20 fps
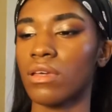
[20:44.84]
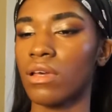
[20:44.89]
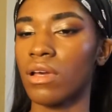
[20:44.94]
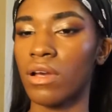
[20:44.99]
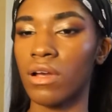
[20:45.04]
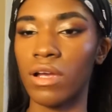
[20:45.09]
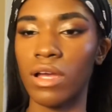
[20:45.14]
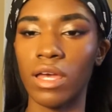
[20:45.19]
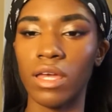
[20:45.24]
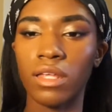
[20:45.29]

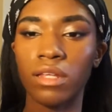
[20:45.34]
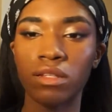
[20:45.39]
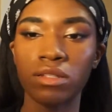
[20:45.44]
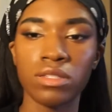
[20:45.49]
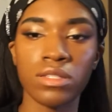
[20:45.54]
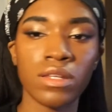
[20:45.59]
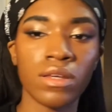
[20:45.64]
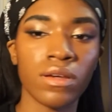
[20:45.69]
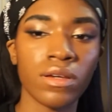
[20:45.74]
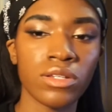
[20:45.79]
Alright,
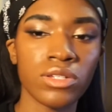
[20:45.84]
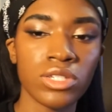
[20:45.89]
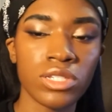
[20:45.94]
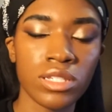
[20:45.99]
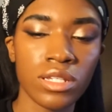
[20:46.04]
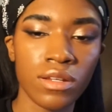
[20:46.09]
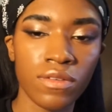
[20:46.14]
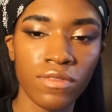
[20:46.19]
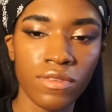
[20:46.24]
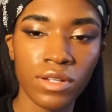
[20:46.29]
so now I'm just
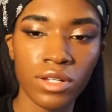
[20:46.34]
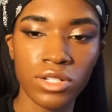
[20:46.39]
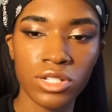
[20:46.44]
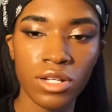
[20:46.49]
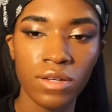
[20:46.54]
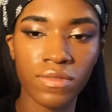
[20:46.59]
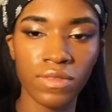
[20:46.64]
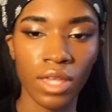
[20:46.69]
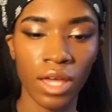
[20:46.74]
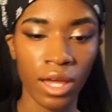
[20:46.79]
gonna finish
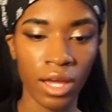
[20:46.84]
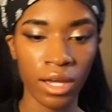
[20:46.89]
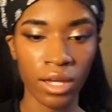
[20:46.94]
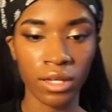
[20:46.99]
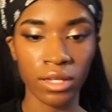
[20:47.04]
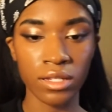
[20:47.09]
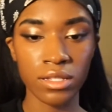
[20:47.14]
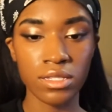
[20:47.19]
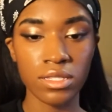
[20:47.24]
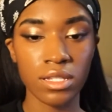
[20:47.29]
off the
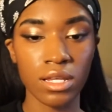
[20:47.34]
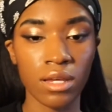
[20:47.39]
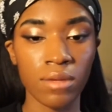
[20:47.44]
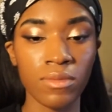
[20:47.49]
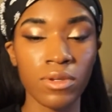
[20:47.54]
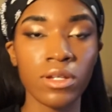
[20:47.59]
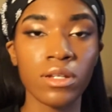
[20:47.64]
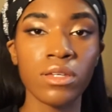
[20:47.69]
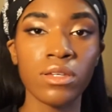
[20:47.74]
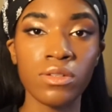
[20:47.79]
eyes. I'm
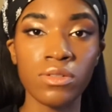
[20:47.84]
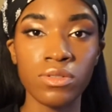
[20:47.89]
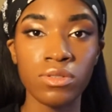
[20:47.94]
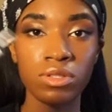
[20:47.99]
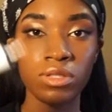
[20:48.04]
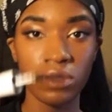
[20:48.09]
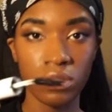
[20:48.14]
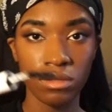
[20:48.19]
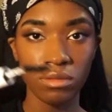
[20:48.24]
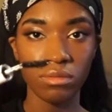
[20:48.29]
gonna
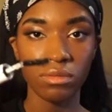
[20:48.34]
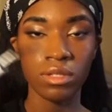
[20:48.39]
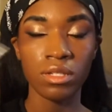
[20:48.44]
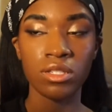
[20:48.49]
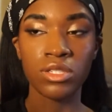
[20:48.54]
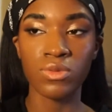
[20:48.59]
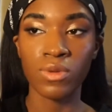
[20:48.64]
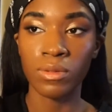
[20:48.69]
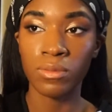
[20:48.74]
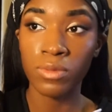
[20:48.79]
use the
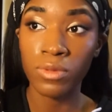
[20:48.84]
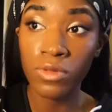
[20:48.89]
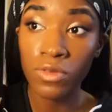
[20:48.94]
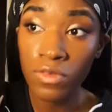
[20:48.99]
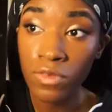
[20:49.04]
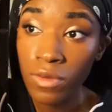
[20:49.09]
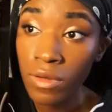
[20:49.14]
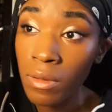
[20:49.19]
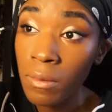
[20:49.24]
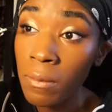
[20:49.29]
Sweatproof
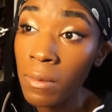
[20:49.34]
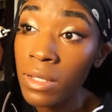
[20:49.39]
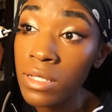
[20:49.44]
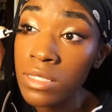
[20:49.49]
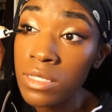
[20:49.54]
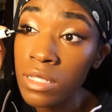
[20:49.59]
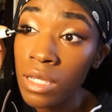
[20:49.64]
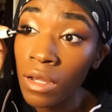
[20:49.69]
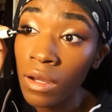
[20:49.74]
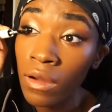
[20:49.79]

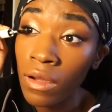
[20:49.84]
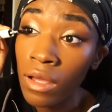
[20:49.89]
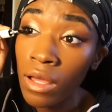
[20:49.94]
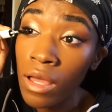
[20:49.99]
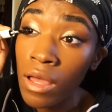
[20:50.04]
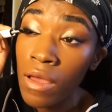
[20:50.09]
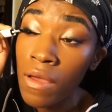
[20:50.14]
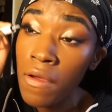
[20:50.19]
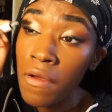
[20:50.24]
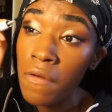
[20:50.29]
mascara
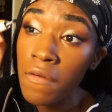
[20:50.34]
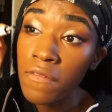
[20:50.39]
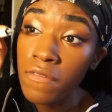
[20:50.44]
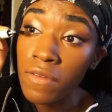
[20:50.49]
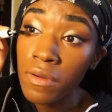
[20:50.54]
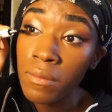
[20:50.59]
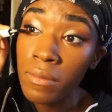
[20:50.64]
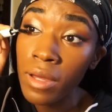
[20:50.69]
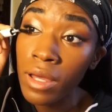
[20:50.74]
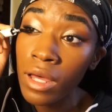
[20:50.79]

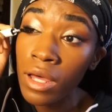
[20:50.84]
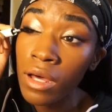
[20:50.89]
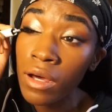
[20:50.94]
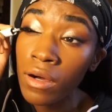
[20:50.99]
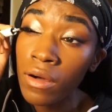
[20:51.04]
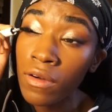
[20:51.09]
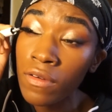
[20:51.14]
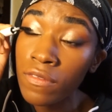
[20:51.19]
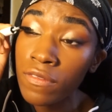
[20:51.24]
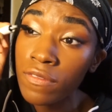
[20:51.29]
from
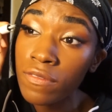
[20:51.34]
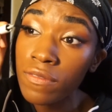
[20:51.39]
e.l.f.